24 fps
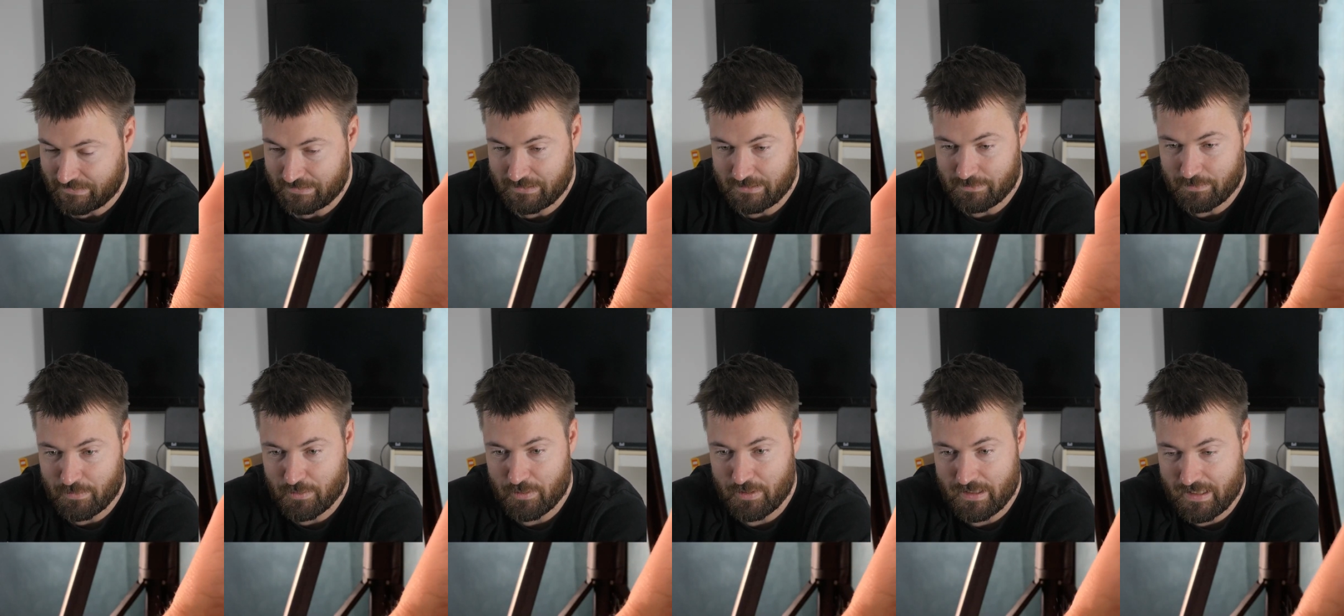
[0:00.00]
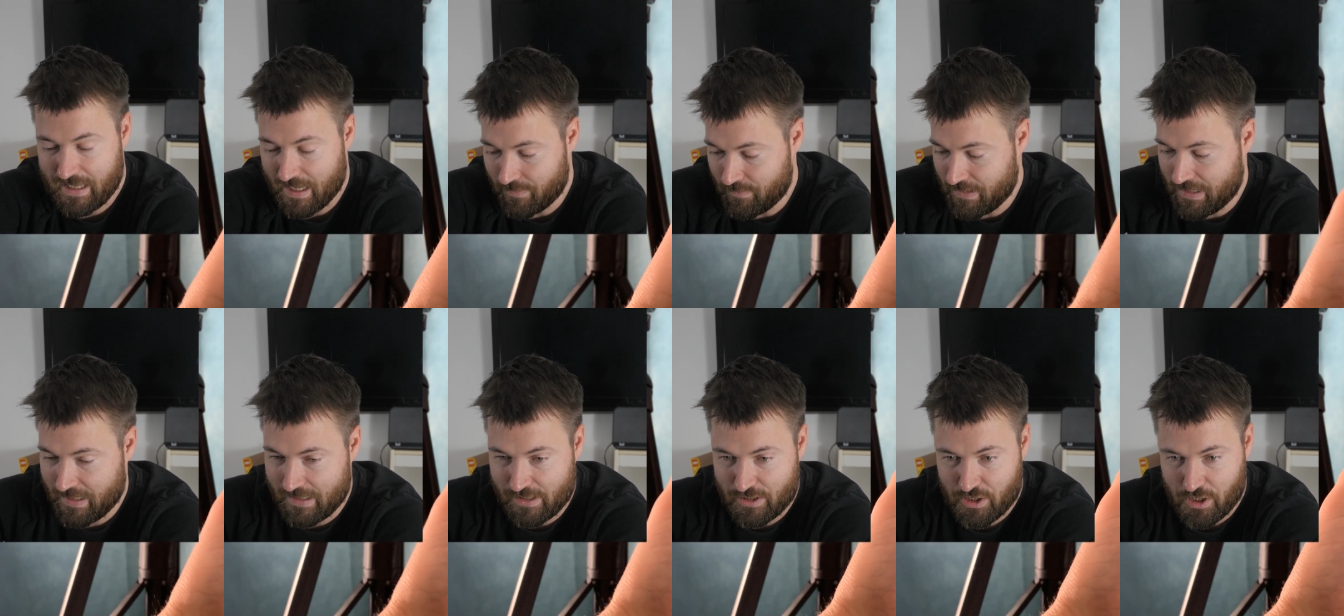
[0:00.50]
oh boy, can
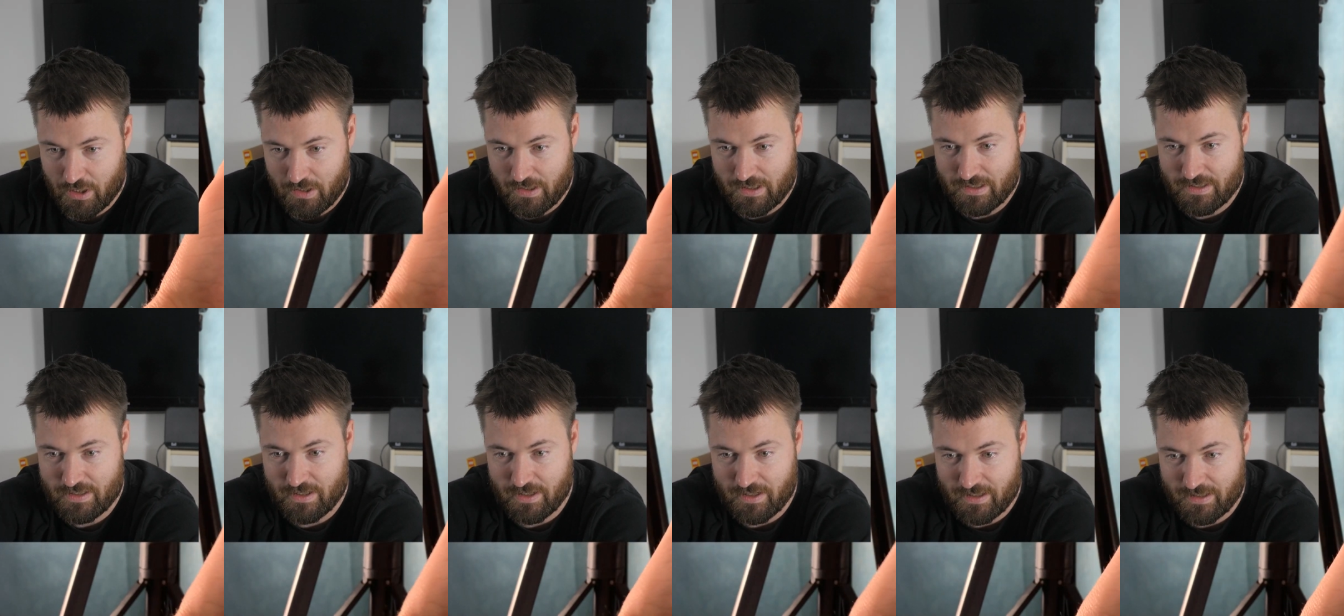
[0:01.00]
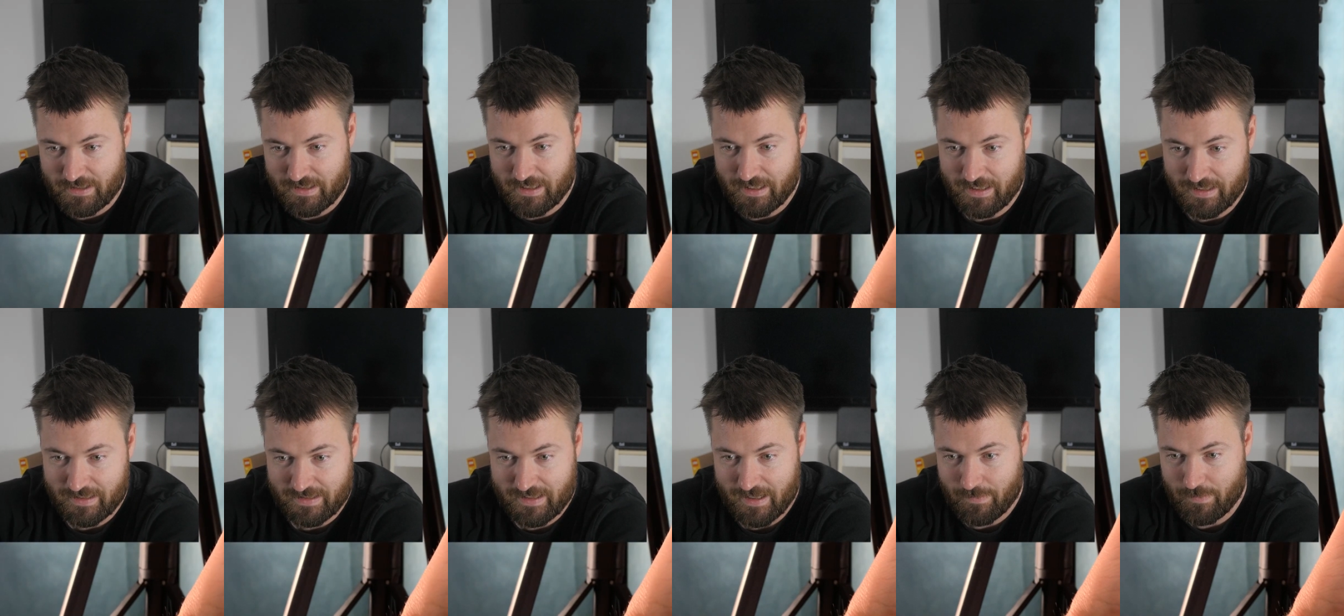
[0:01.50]
we get a Charizard?
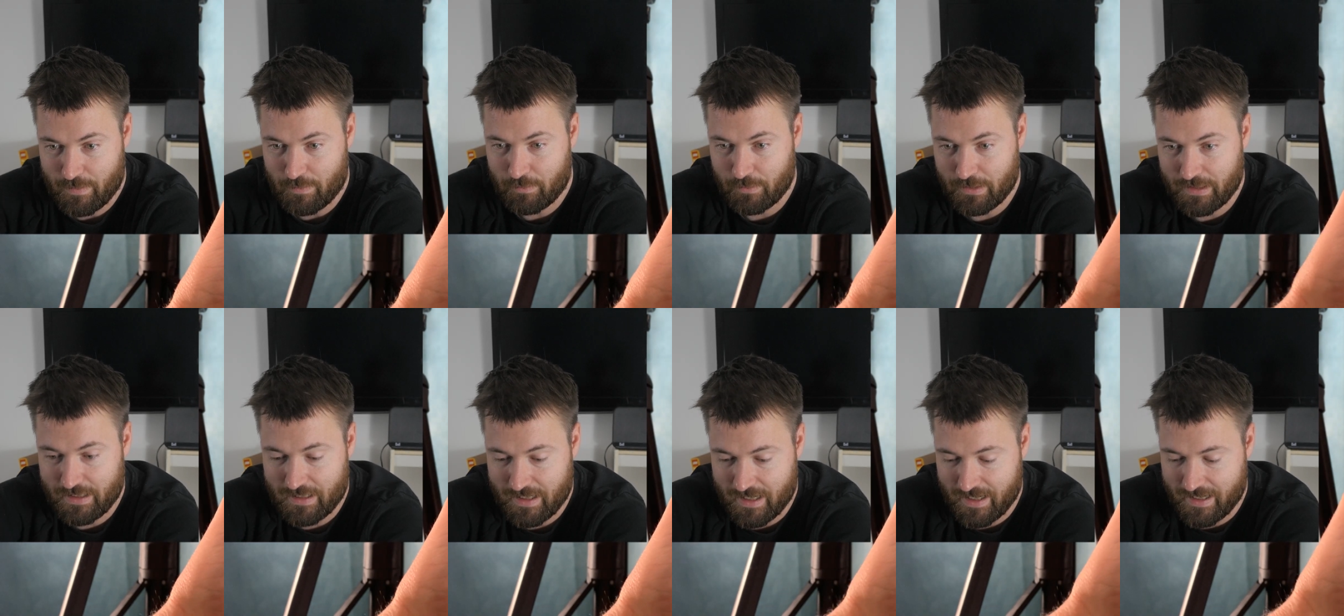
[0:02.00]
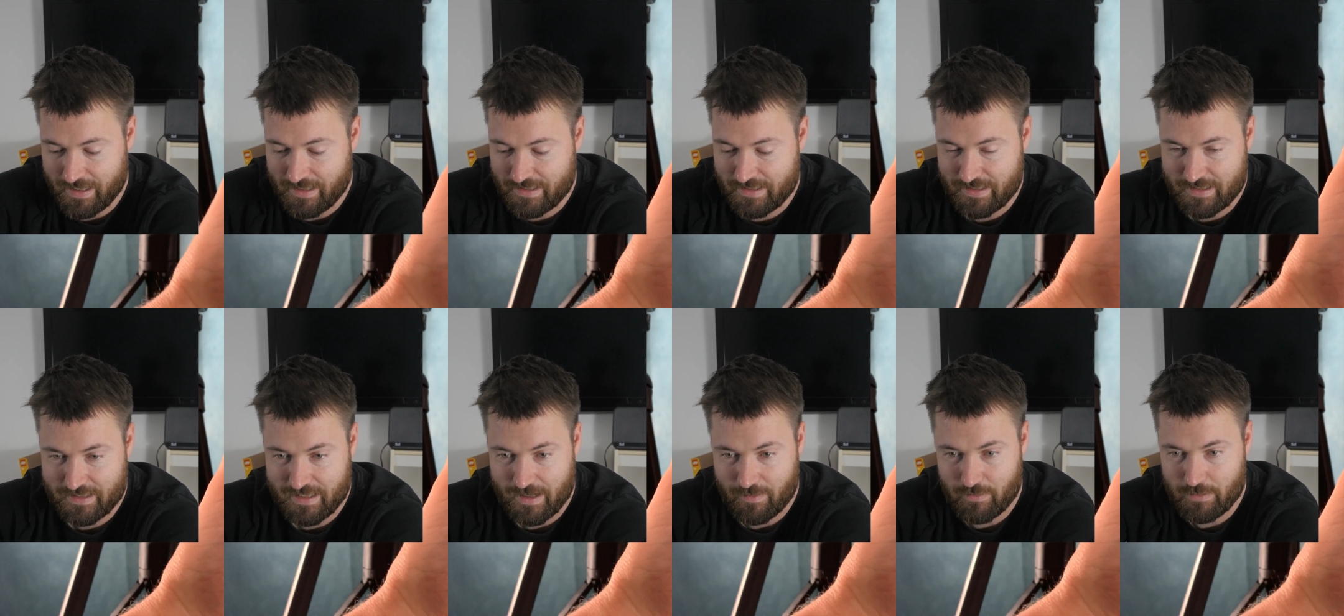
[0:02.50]
That'd be really
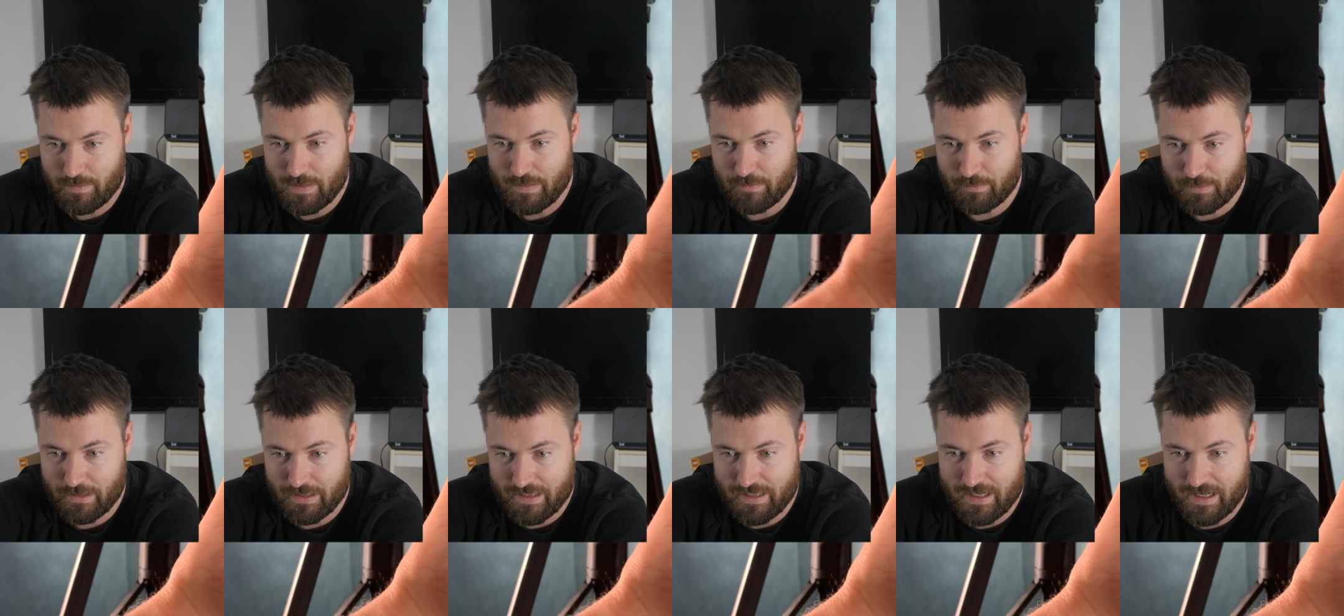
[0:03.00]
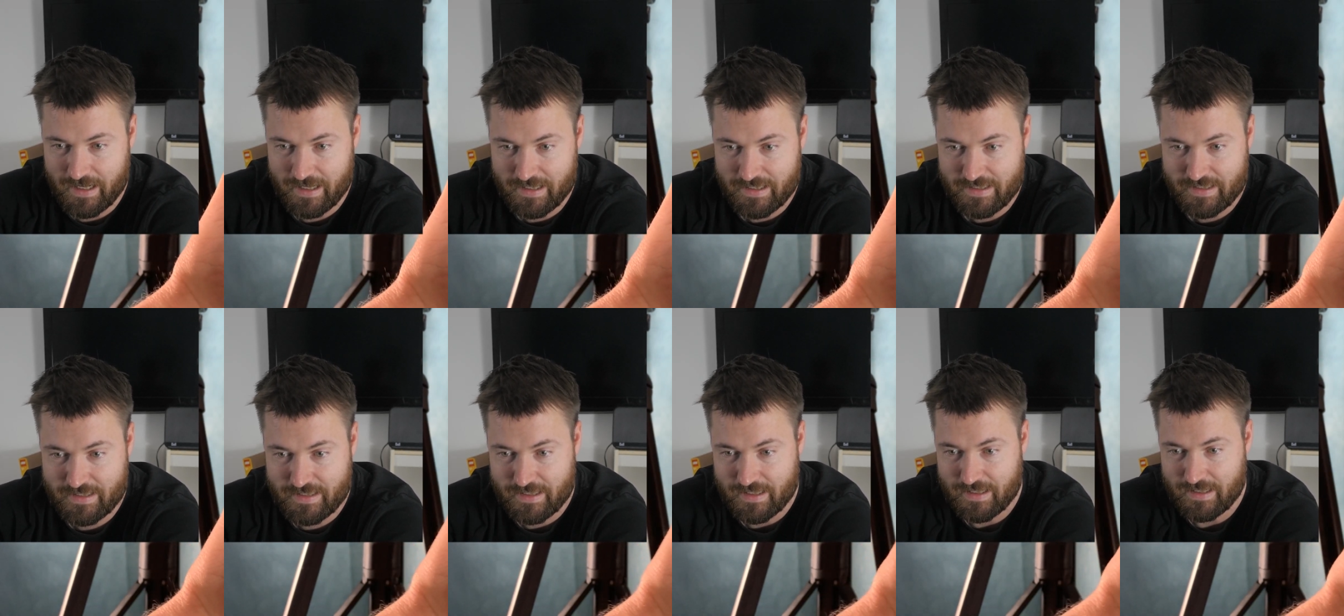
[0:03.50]
nice. That would be really
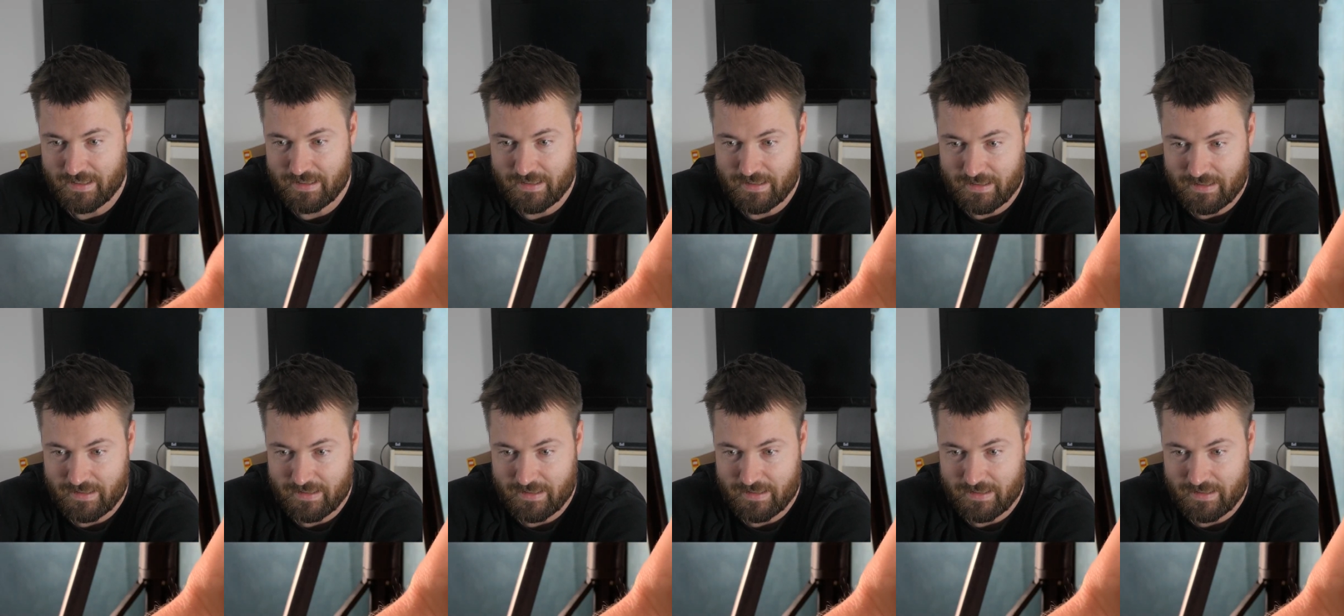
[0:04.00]
nice.